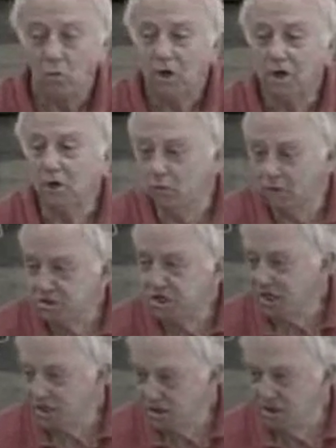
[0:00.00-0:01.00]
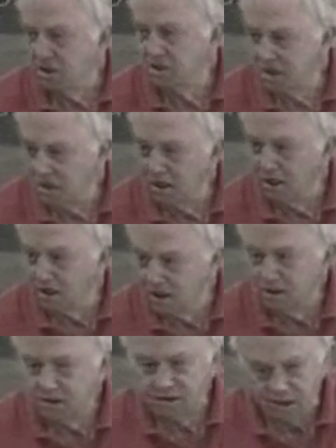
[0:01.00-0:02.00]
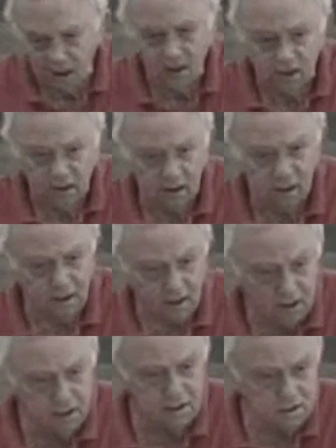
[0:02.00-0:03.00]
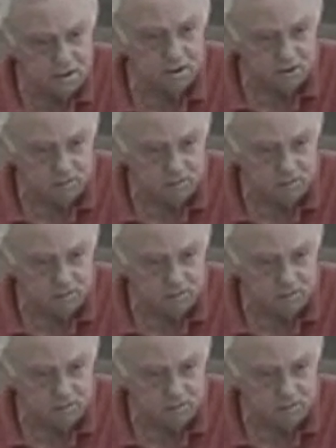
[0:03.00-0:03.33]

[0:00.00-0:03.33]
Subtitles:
in which I had written a criticism